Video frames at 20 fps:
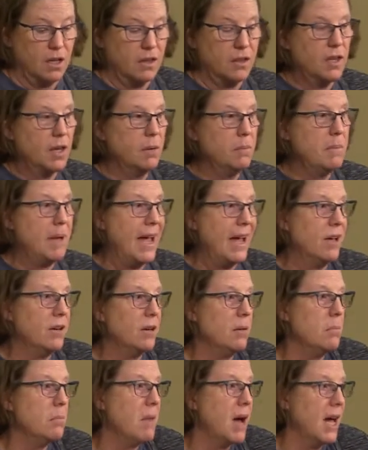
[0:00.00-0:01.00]
The
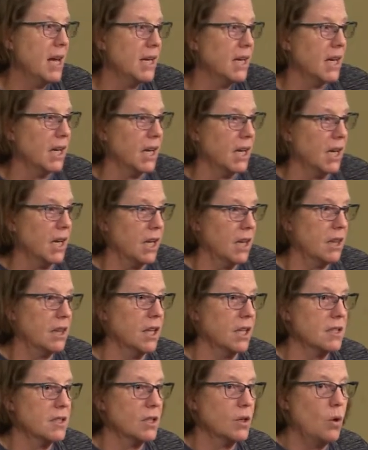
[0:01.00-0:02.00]
amount of money
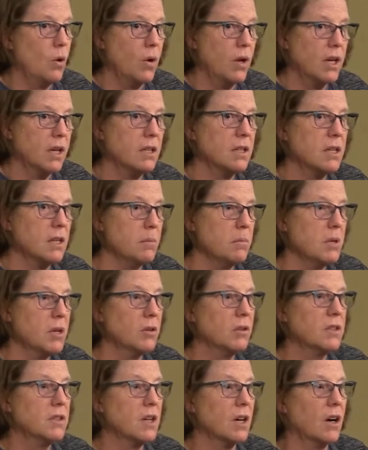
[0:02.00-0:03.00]
that's going into the
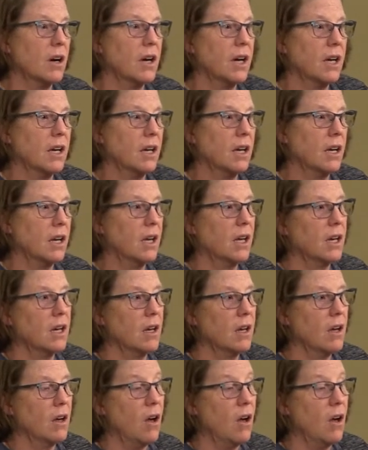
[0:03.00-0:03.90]
military and